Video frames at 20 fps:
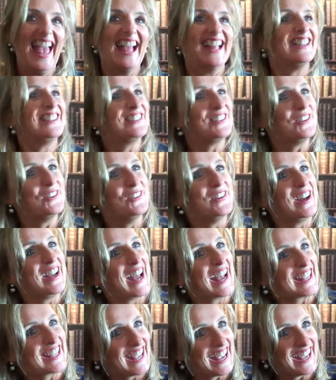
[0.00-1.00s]
So
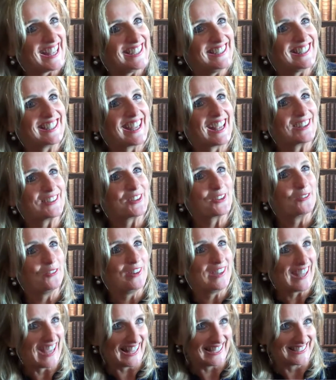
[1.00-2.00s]
again, getting
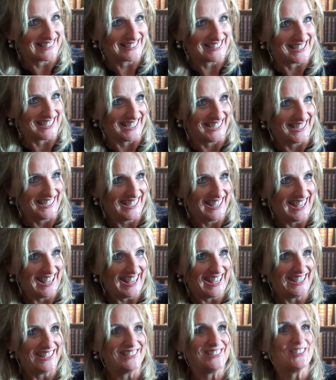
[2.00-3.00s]
reality
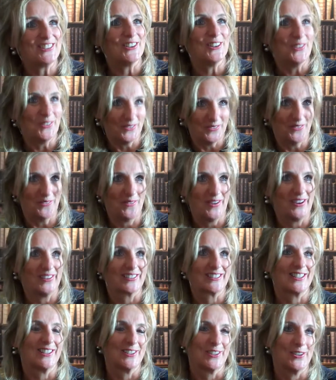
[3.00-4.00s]
into where it
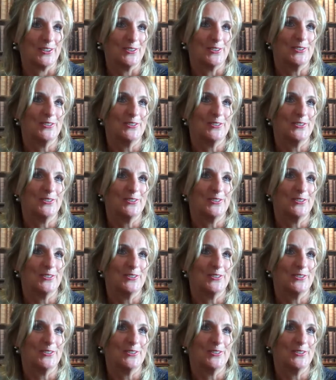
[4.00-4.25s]
can go.